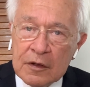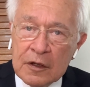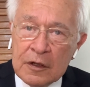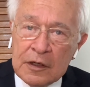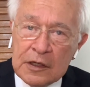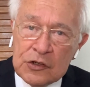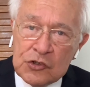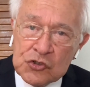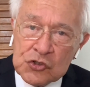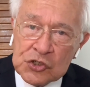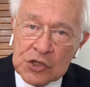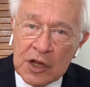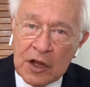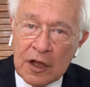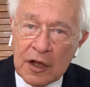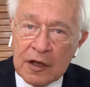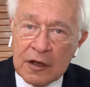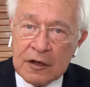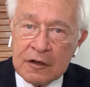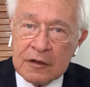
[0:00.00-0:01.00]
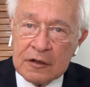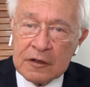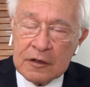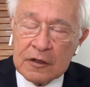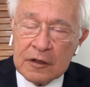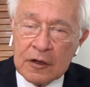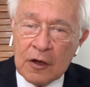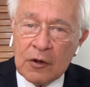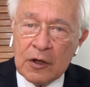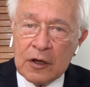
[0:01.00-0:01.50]
And each
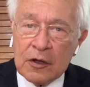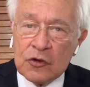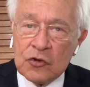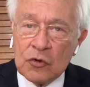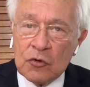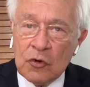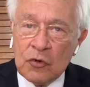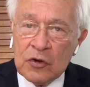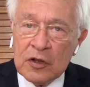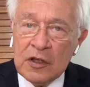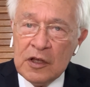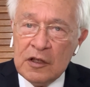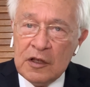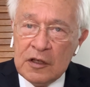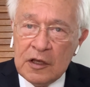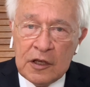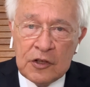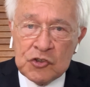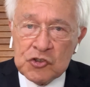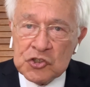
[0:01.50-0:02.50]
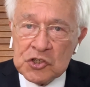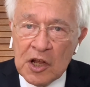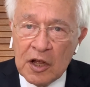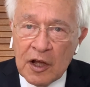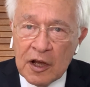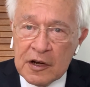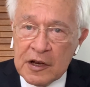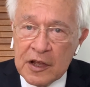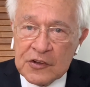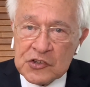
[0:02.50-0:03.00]
side, going into court, each
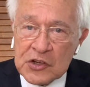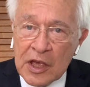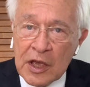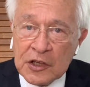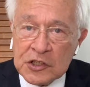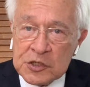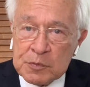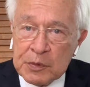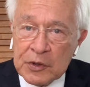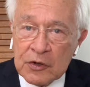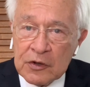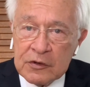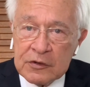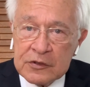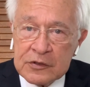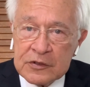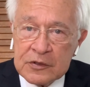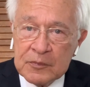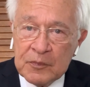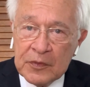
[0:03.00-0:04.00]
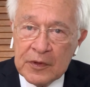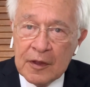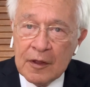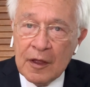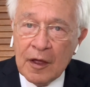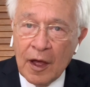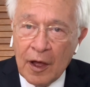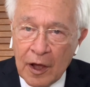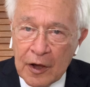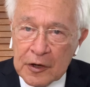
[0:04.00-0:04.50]
side has experts
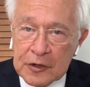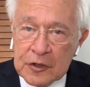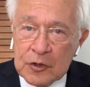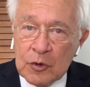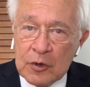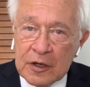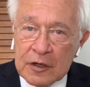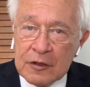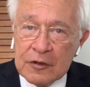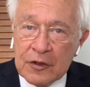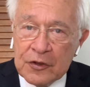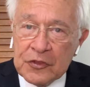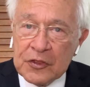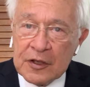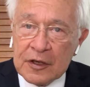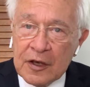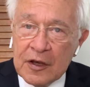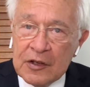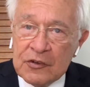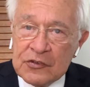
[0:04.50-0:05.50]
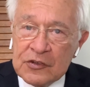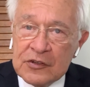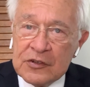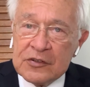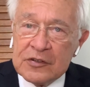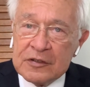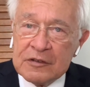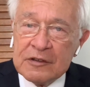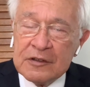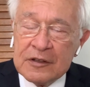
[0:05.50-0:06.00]
arguing that the case
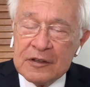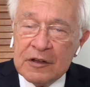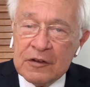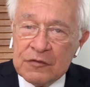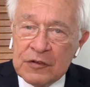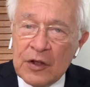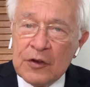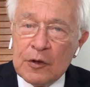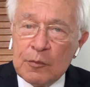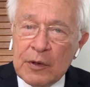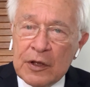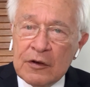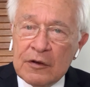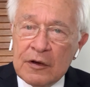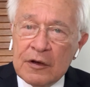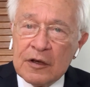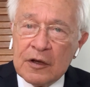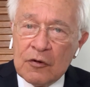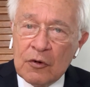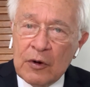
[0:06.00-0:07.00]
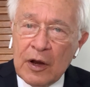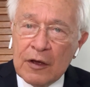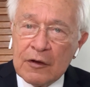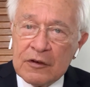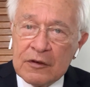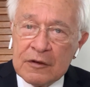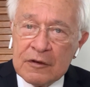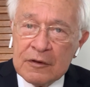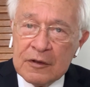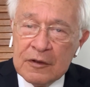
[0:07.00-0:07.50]
is fundamentally
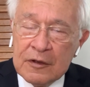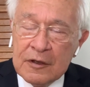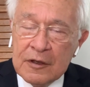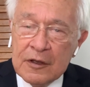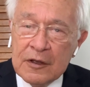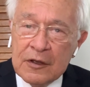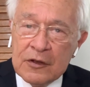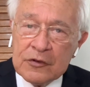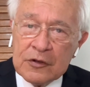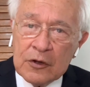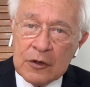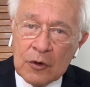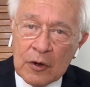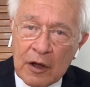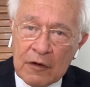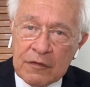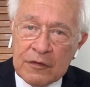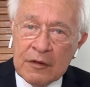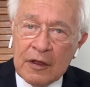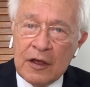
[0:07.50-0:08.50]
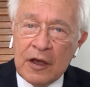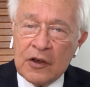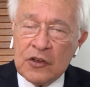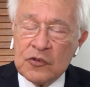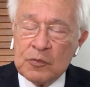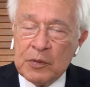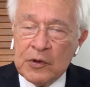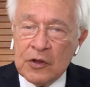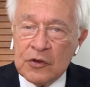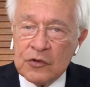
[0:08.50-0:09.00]
correct. So you have
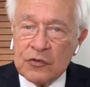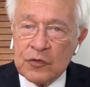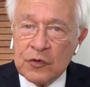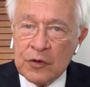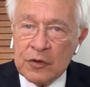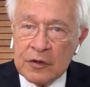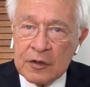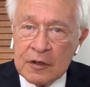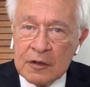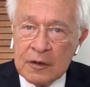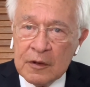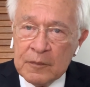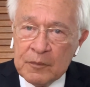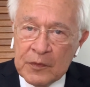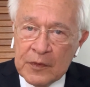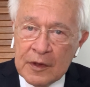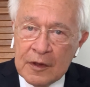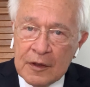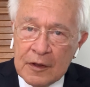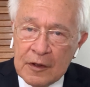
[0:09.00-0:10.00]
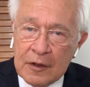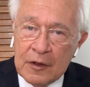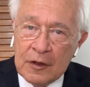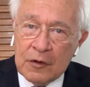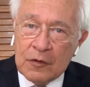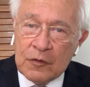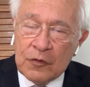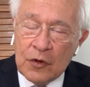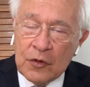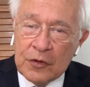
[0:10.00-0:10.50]
experts for the
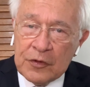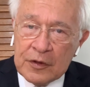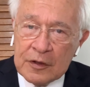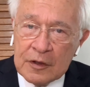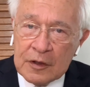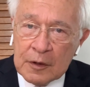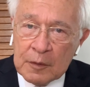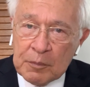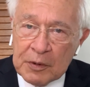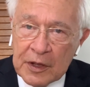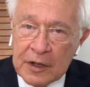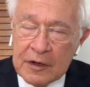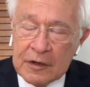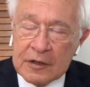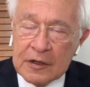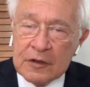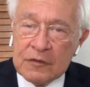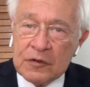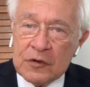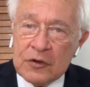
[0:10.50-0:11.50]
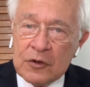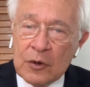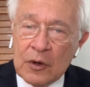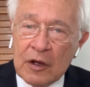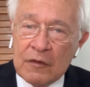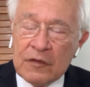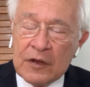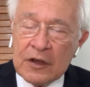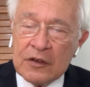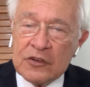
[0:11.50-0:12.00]
plaintiff and you
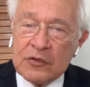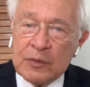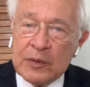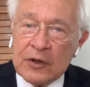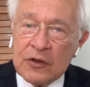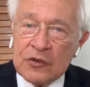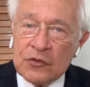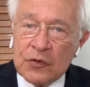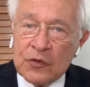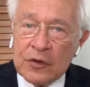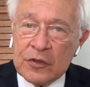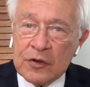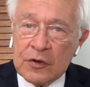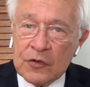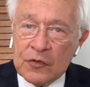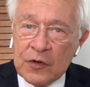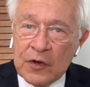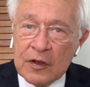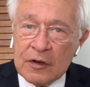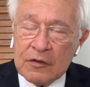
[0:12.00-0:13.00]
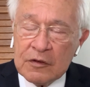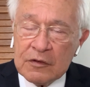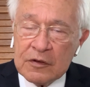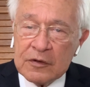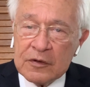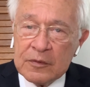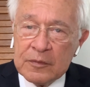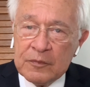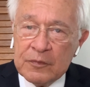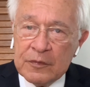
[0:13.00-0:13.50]
have experts for the
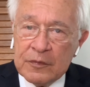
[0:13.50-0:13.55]
defense.